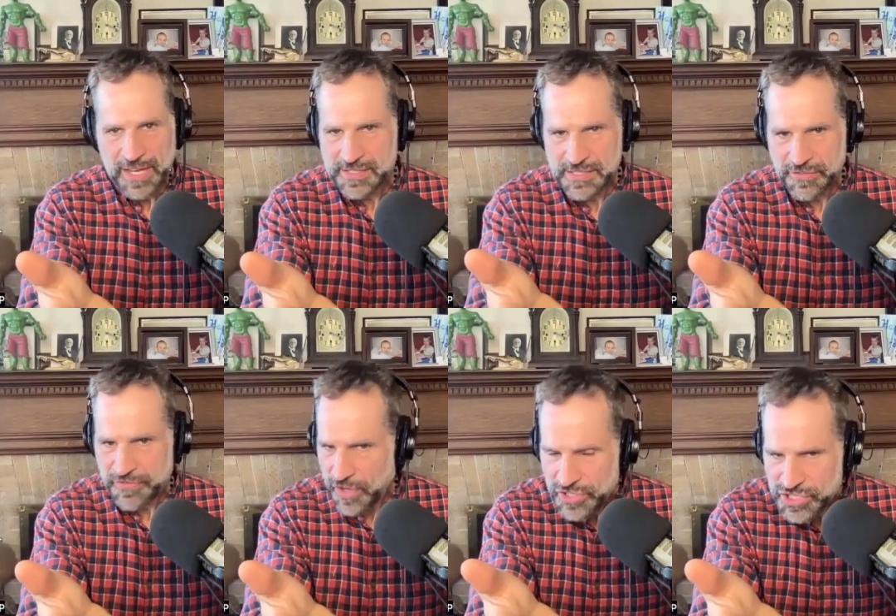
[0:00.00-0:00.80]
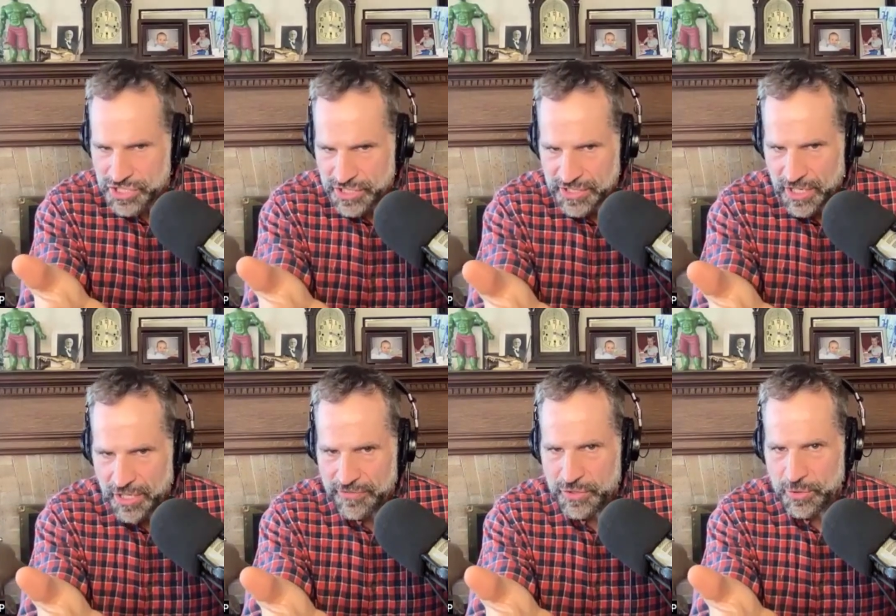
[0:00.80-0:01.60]
is a function
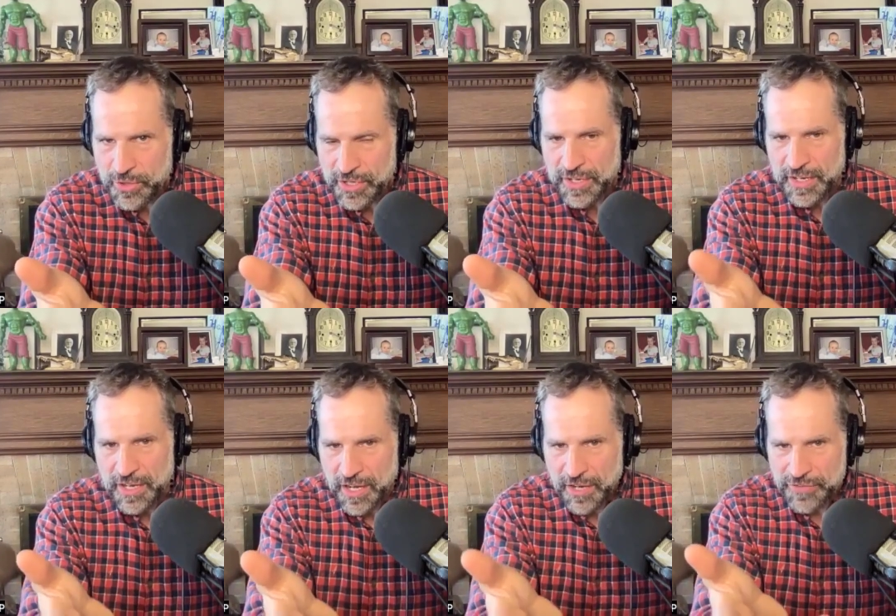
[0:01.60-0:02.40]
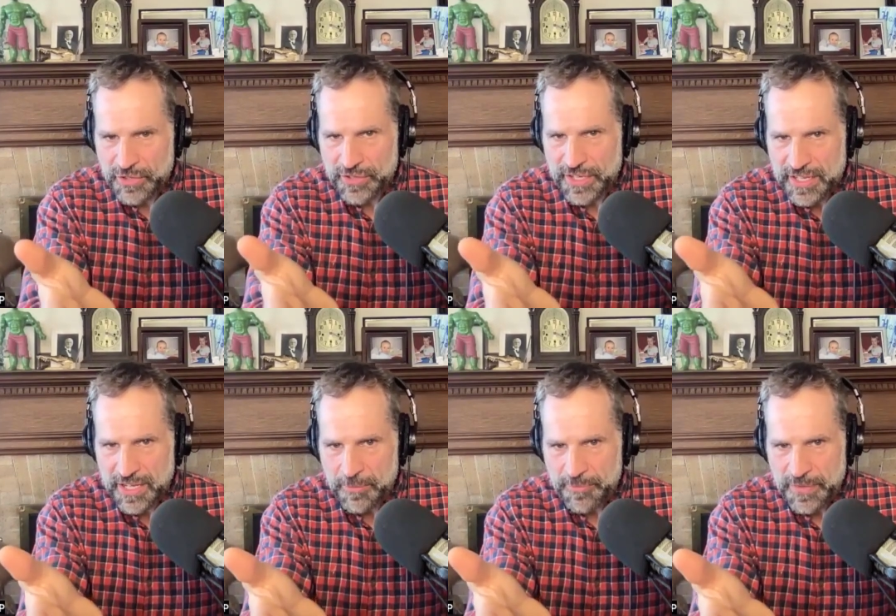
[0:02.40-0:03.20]
of your of your
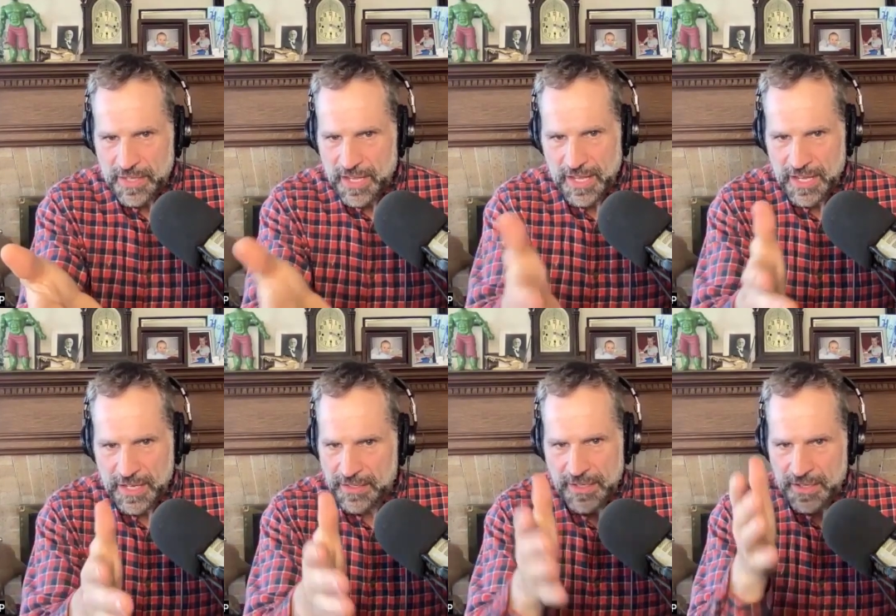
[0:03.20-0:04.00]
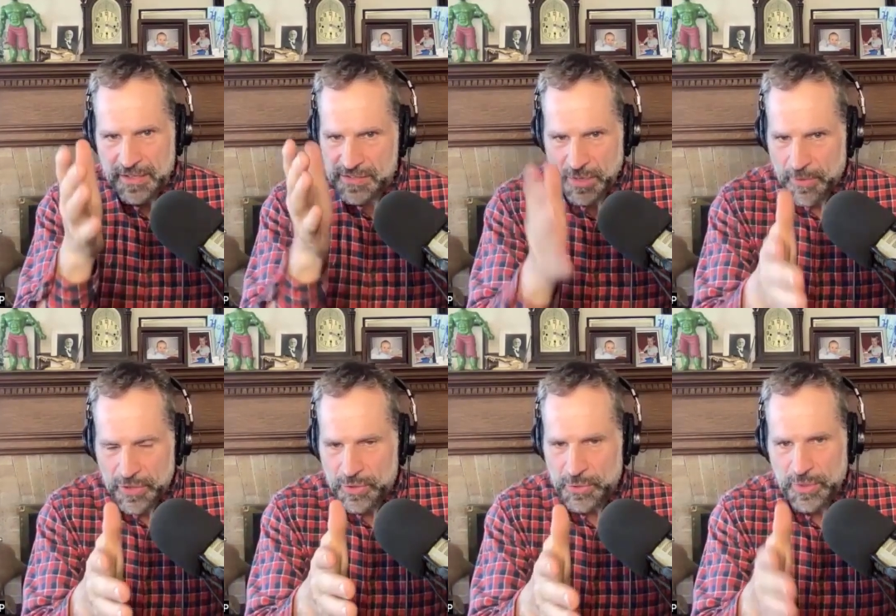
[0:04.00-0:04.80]
income. And someone
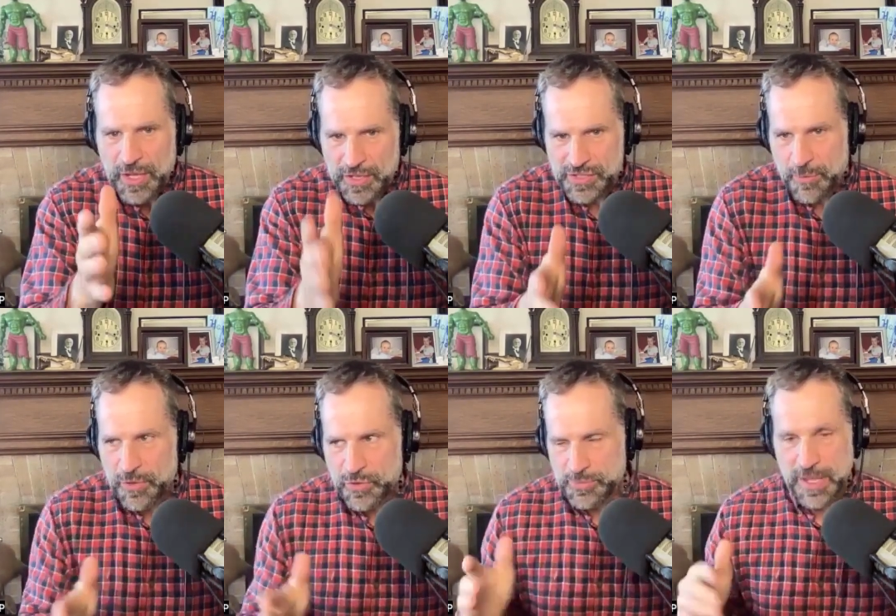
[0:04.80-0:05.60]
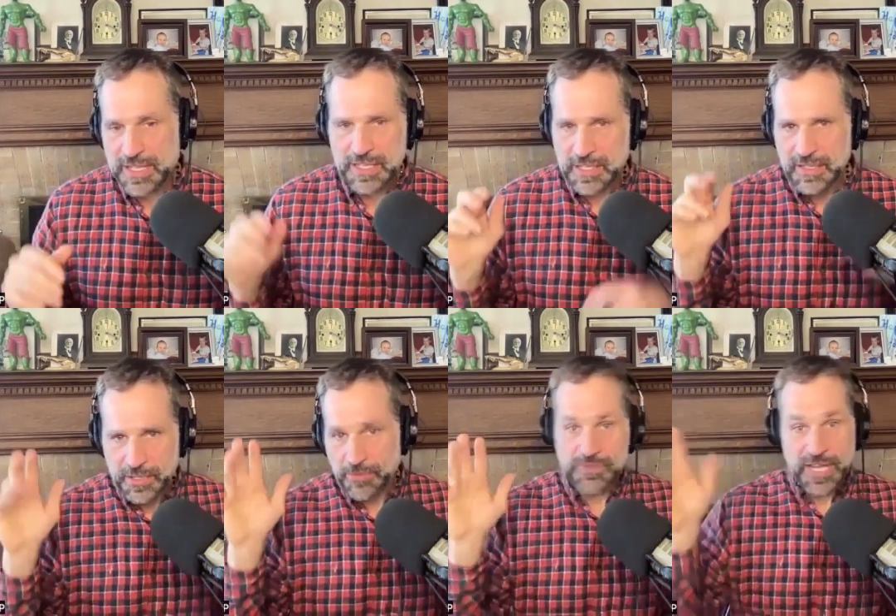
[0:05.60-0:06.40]
who's making,
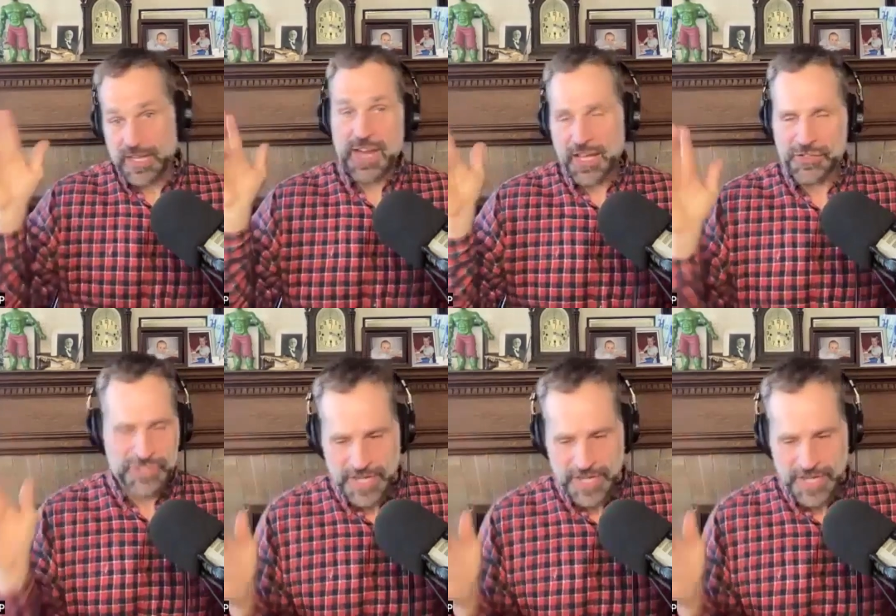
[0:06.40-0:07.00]
$10 an